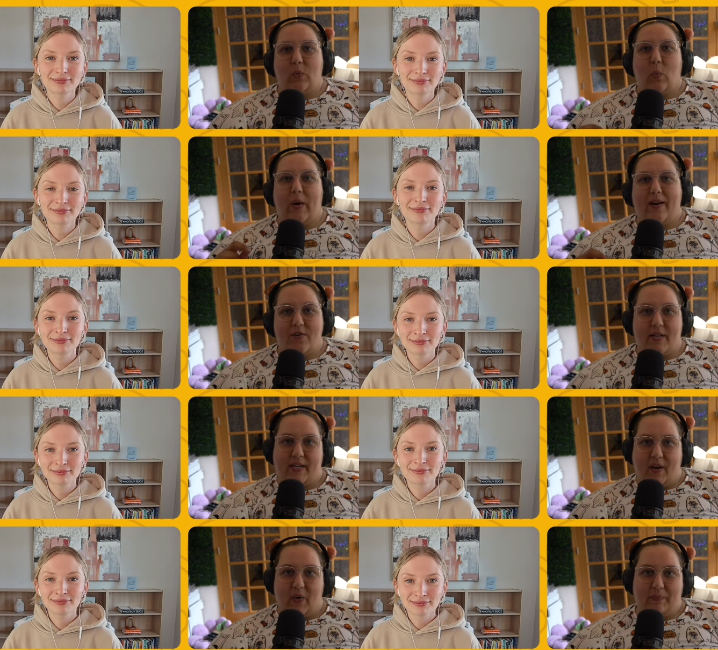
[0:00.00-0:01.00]
Speaker 1: where do they
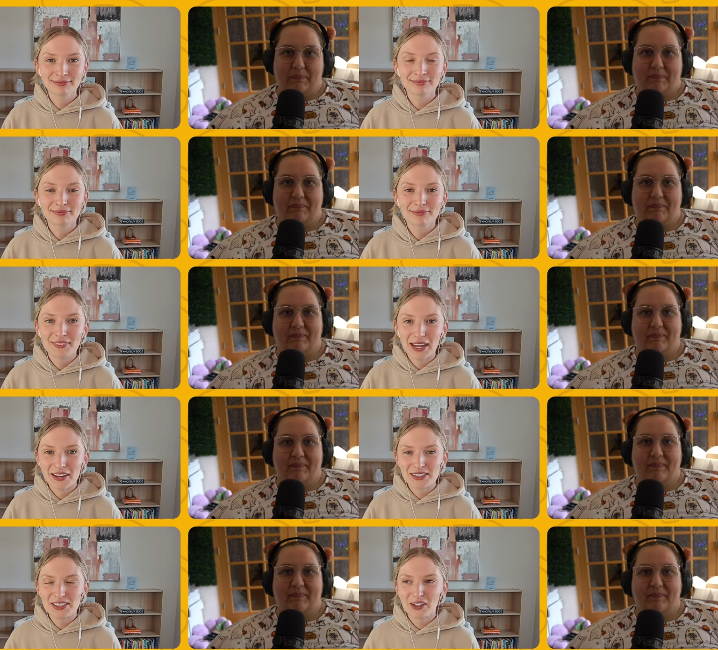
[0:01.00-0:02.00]
go?
Speaker 2: Yeah,
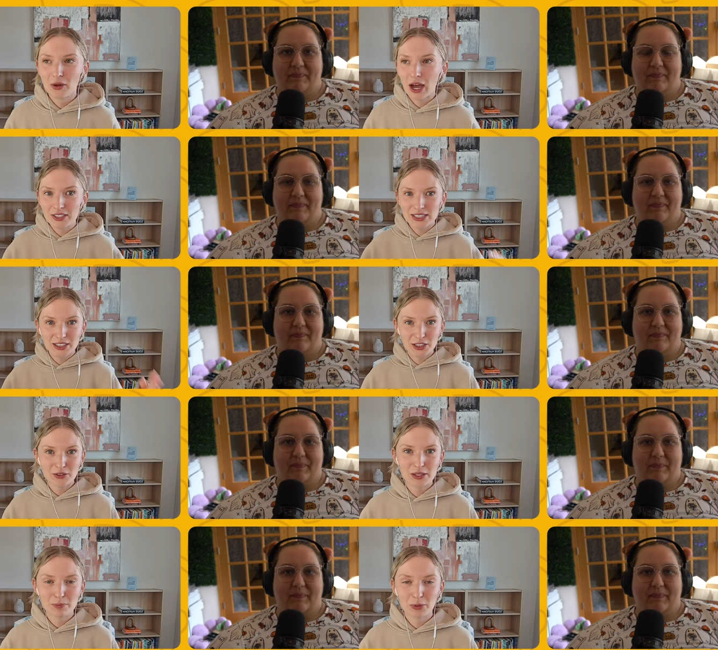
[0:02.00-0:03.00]
so I'll send you
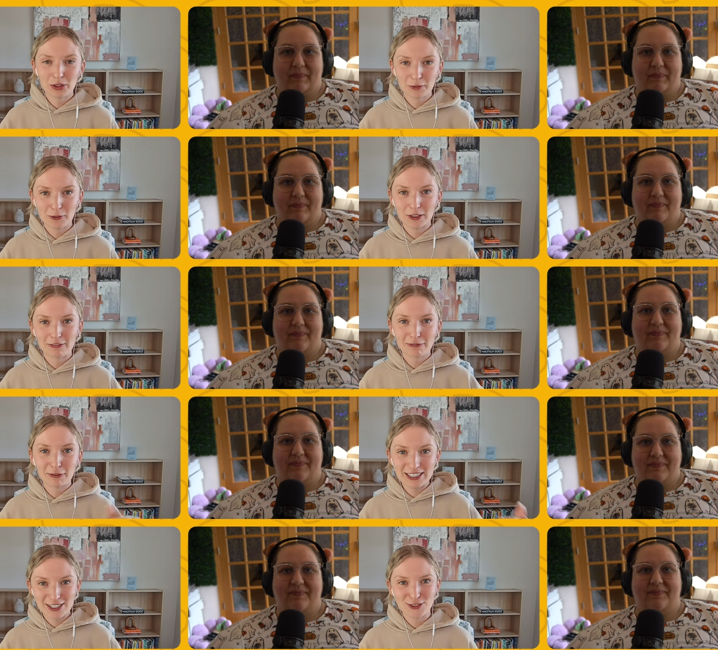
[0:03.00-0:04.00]
the book for the free
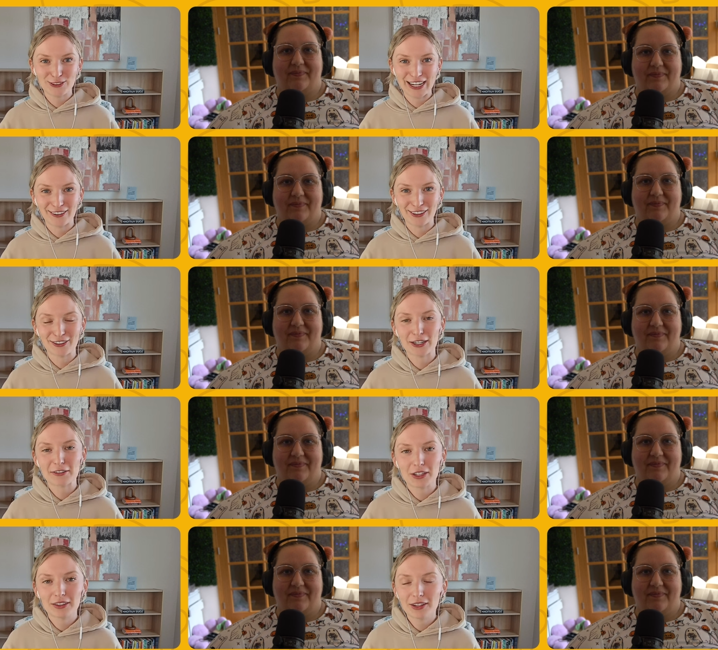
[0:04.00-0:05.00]
digital download of
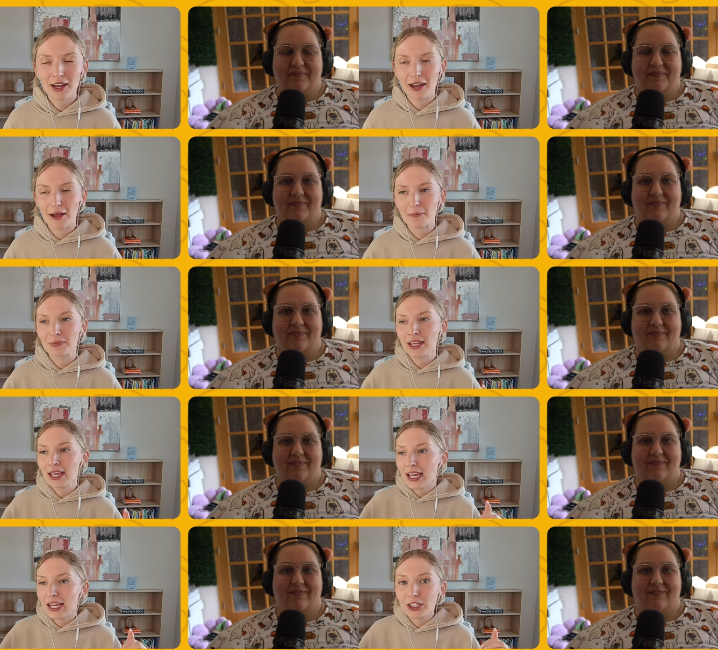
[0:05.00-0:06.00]
the
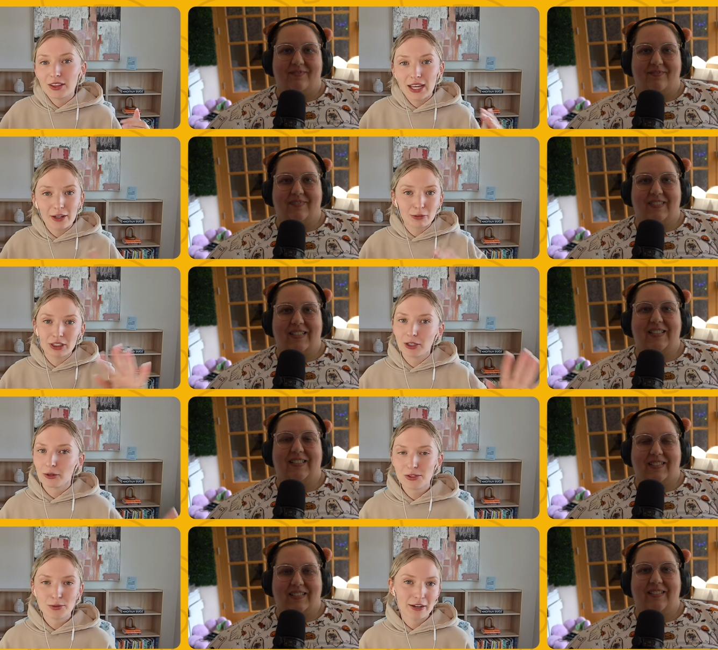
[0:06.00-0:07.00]
and that really
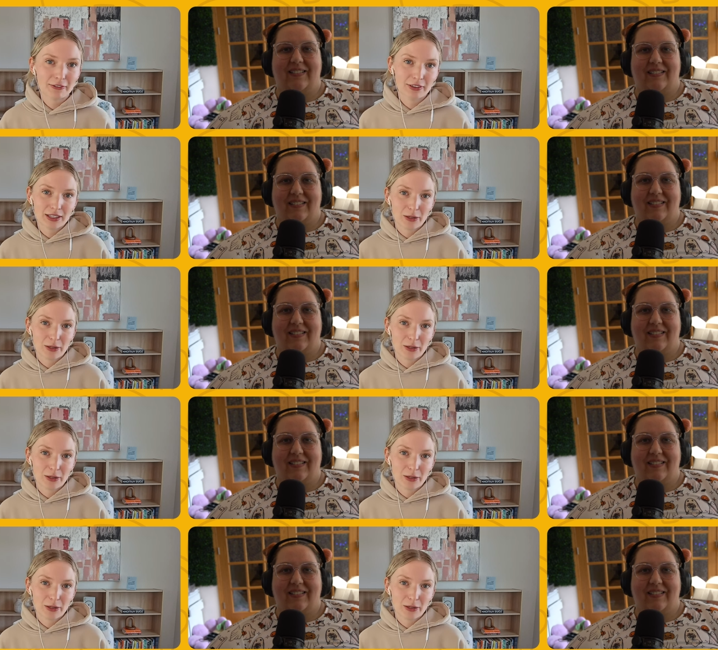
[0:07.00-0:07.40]
goes through everything